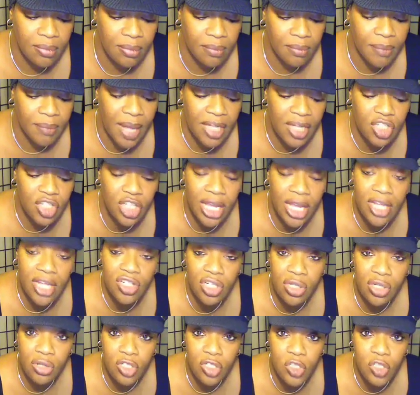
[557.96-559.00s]
by
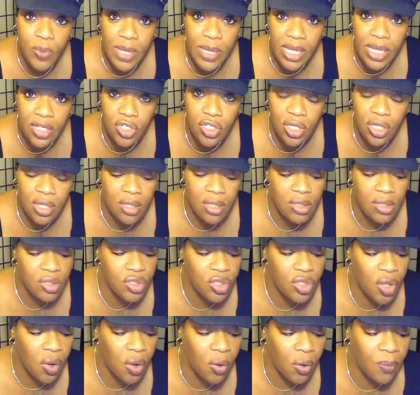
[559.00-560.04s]
changing your speech.
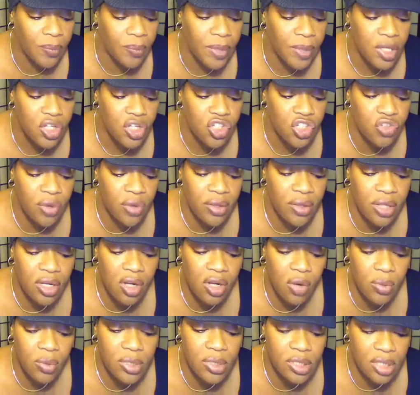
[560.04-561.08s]
So strengthen
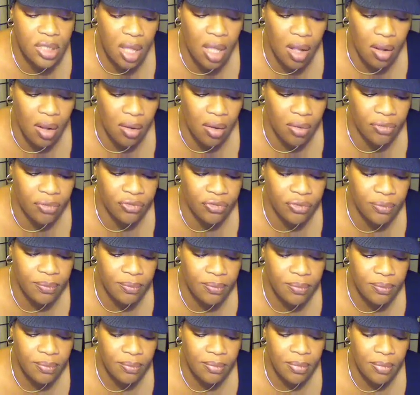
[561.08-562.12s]
your resolve
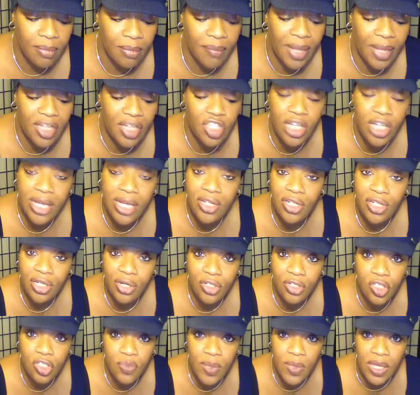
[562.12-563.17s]
by changing
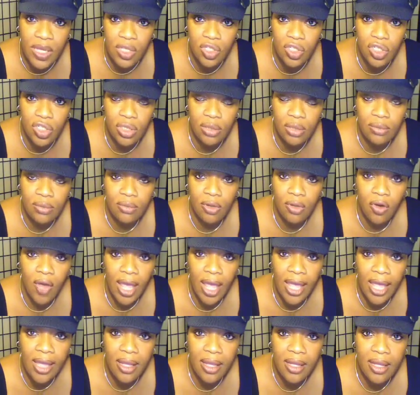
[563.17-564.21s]
your speech.
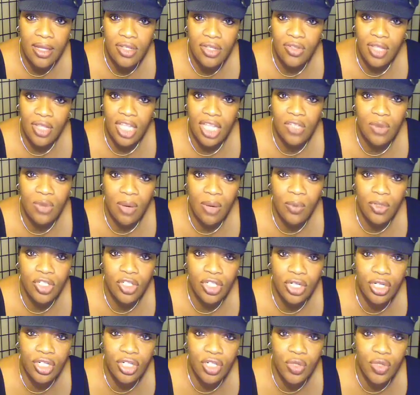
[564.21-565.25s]
Okay, so that's what I want
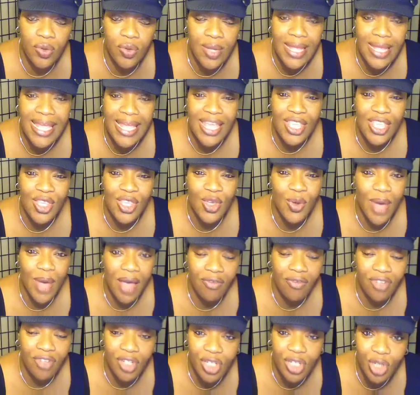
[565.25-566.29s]
you to do. You
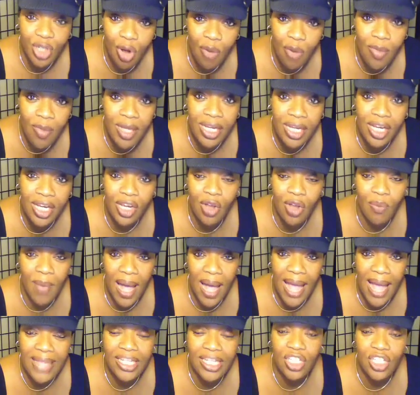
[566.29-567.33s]
have determined in your
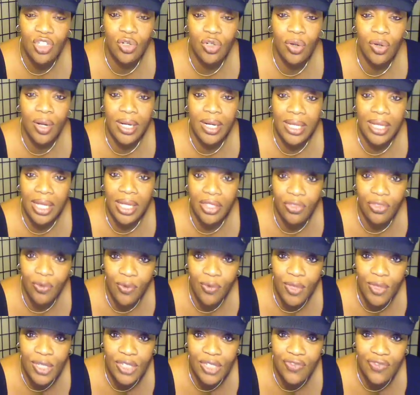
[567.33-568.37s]
mind that you're going to get through
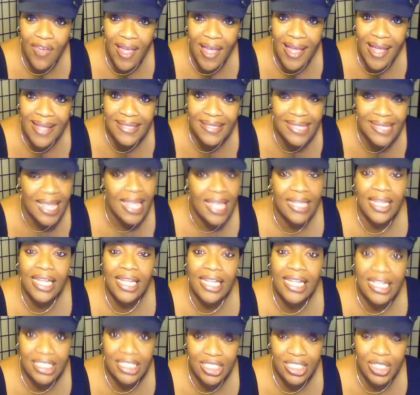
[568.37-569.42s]
this fast. Now
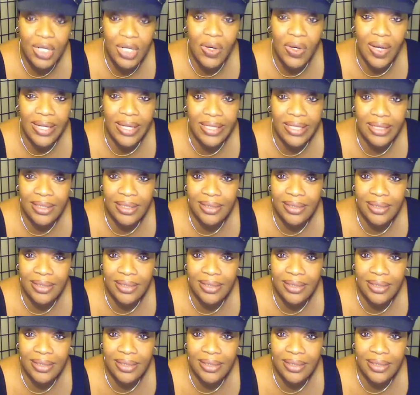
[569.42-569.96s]
let's do it.